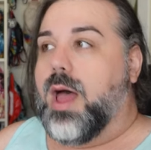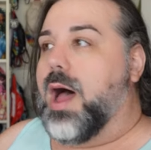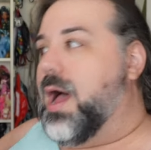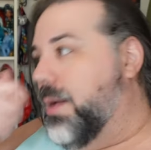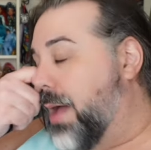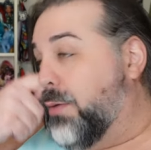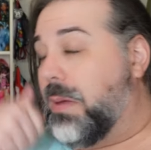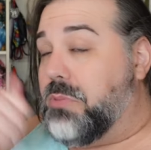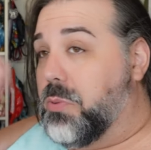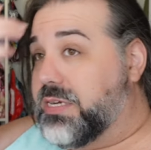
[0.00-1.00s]
Um, I
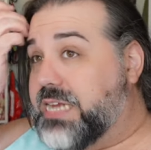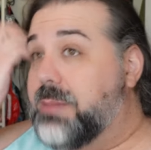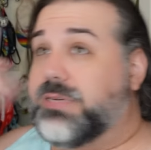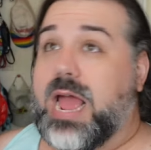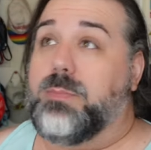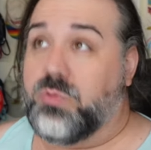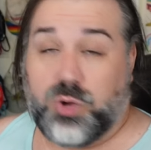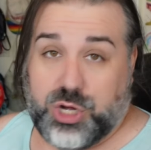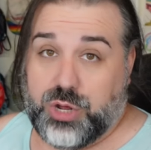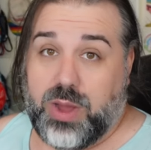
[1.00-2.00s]
remember when Tim Tams
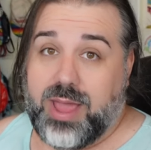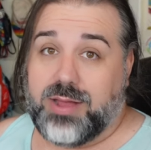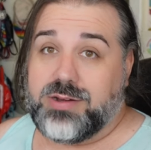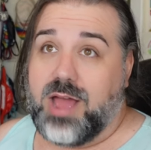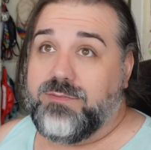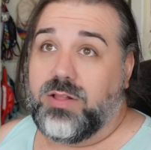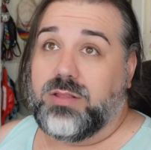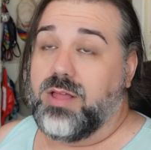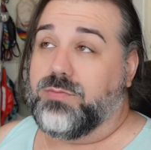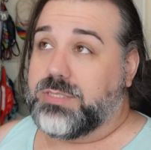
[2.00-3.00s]
were new and I fell
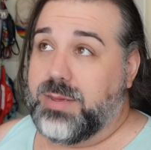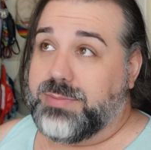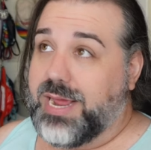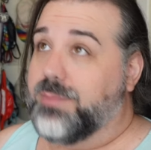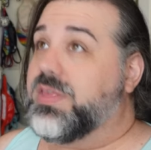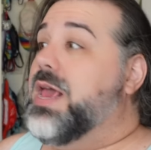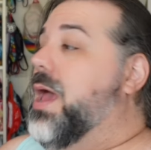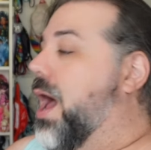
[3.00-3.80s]
in love with Tim Tams.